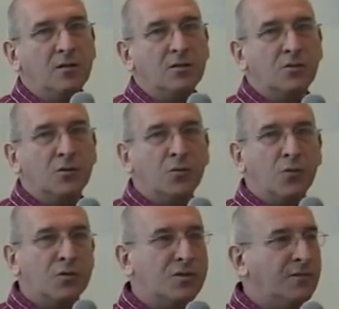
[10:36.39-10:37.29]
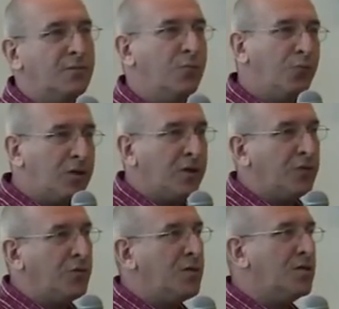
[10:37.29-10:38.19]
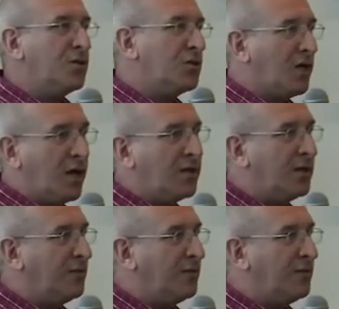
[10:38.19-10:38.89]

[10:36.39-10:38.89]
So in other words, if the BRIC countries and China